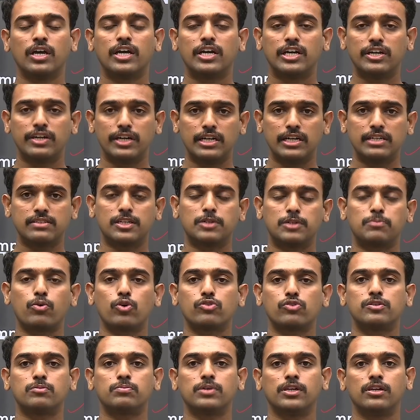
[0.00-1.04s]
Is it
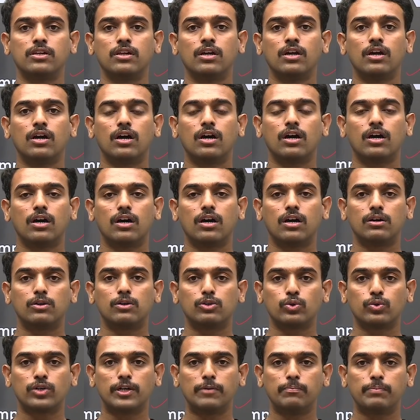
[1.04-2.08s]
possible
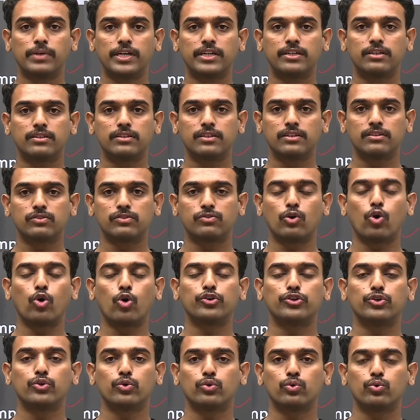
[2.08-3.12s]
to complete this on
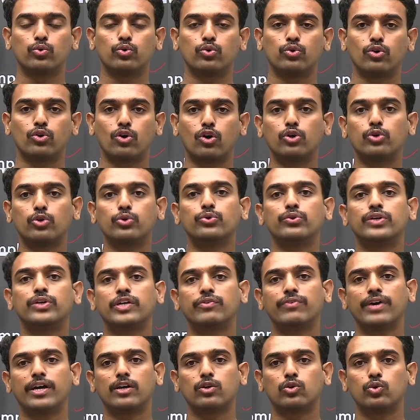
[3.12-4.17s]
your own, or do you
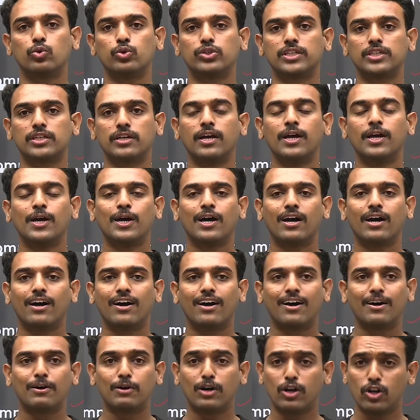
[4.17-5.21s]
require coaching?
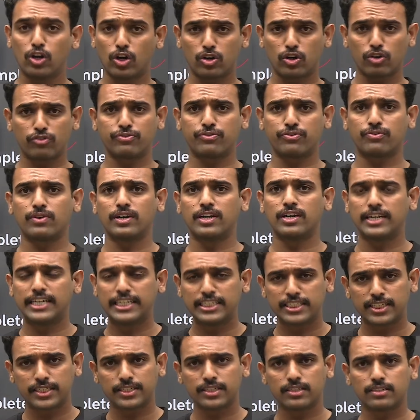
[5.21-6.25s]
A lot of
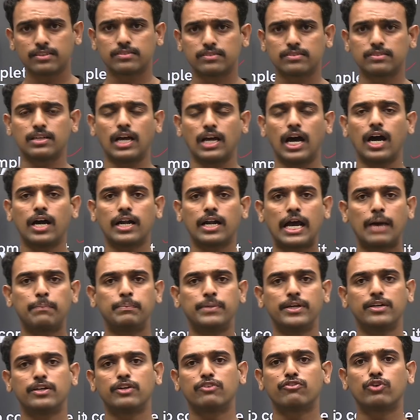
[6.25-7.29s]
engineers are
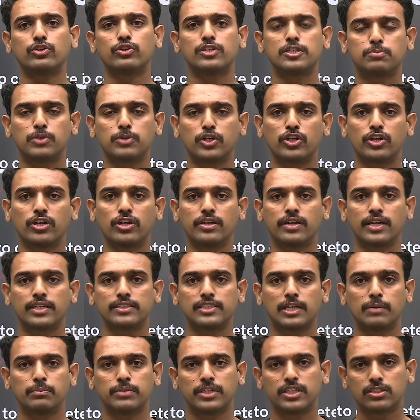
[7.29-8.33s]
appearing for this particular
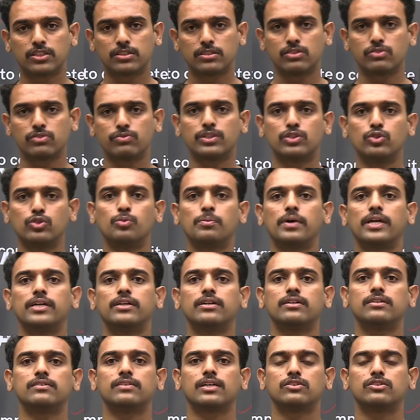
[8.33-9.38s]
examinations with
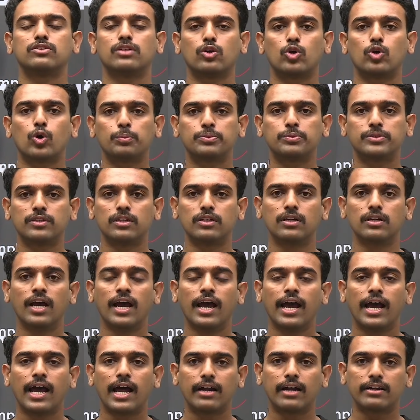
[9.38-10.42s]
humanities as their optional,
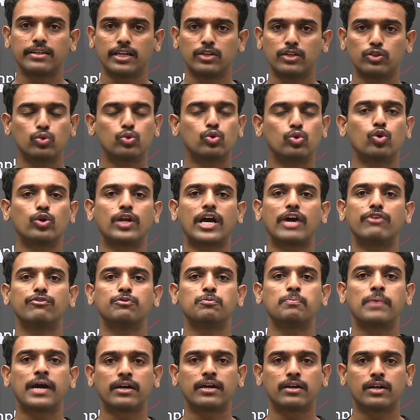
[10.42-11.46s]
and then you don't have a
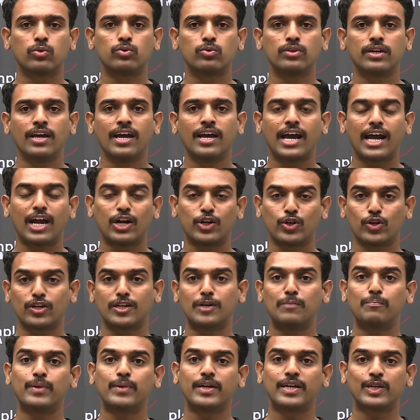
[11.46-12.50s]
background and you're
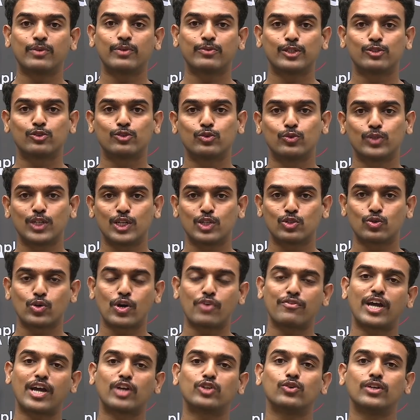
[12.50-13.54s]
competing with students who have
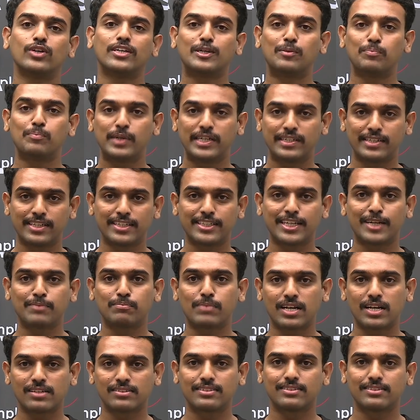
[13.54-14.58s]
actually completed their
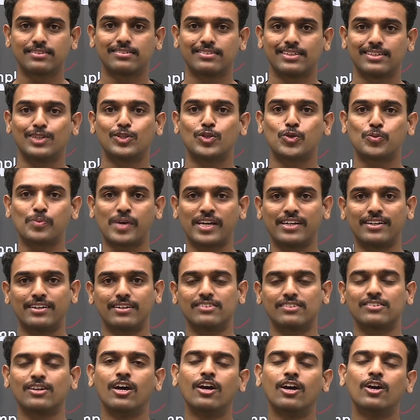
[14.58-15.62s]
masters in
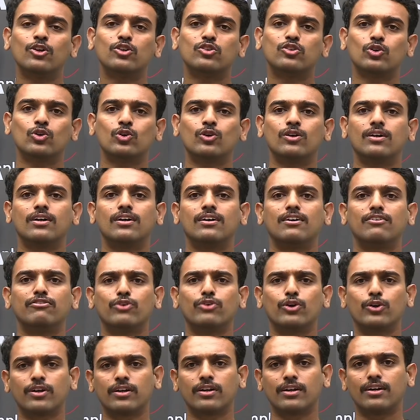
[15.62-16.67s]
humanities. So
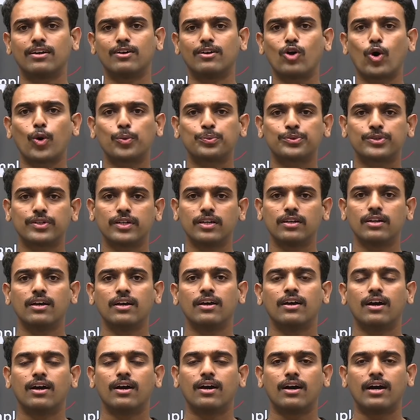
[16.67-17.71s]
for optional,
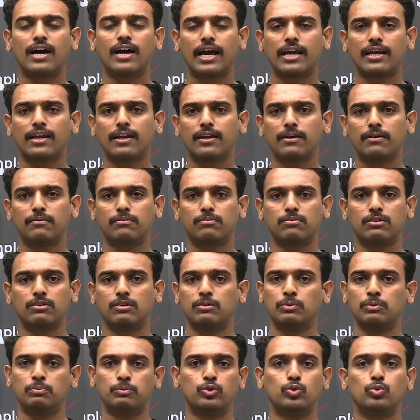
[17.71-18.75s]

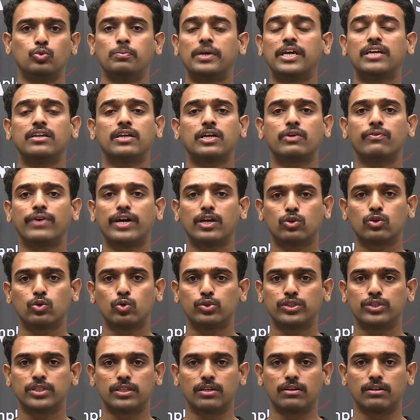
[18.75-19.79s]
you may require
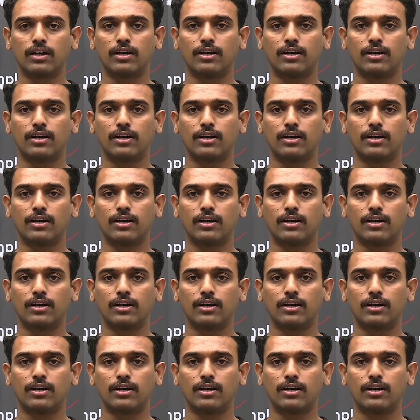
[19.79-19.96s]
coaching.